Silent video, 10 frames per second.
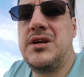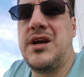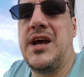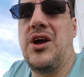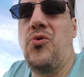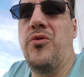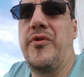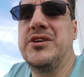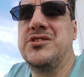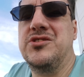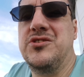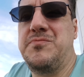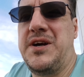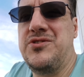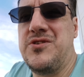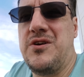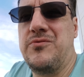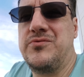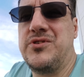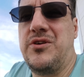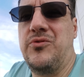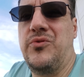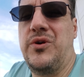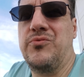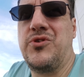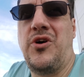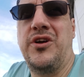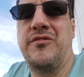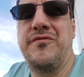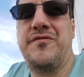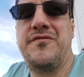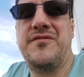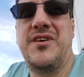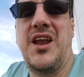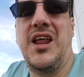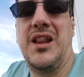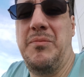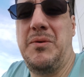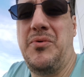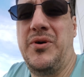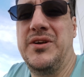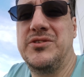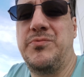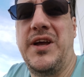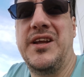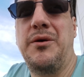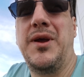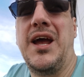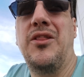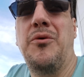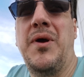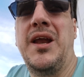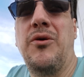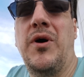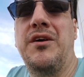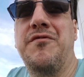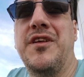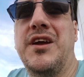All the rest is just pay as you go, so it was kind of a little bit pointless. We ended up getting them anyway for the